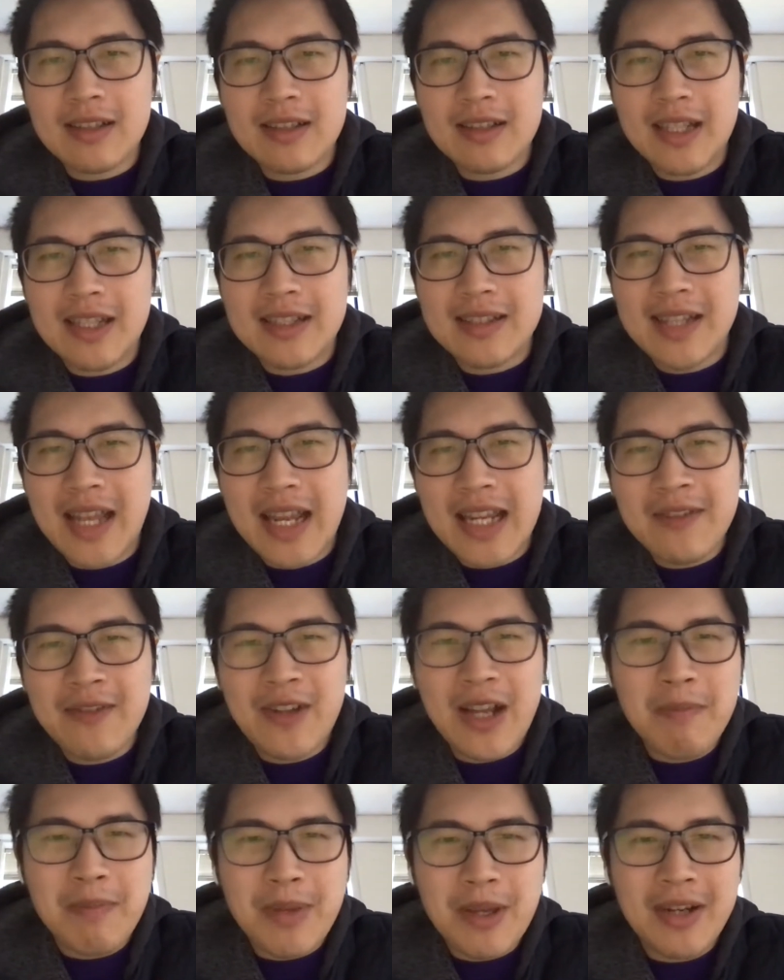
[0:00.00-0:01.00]
is
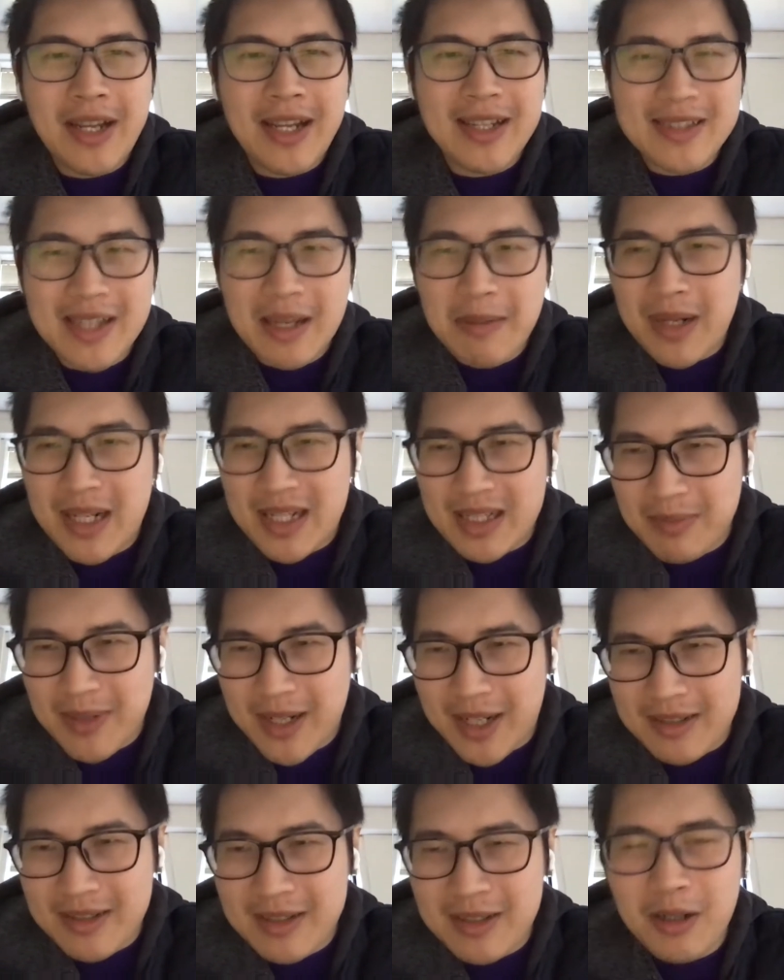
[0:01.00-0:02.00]
natively built in C++.
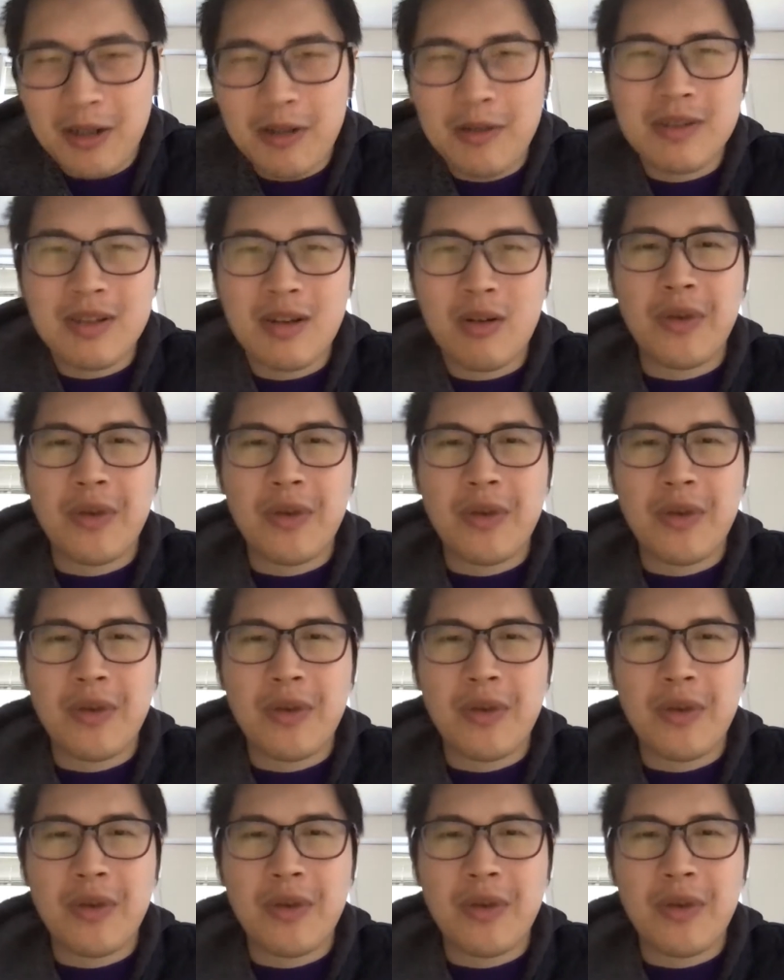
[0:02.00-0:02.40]
So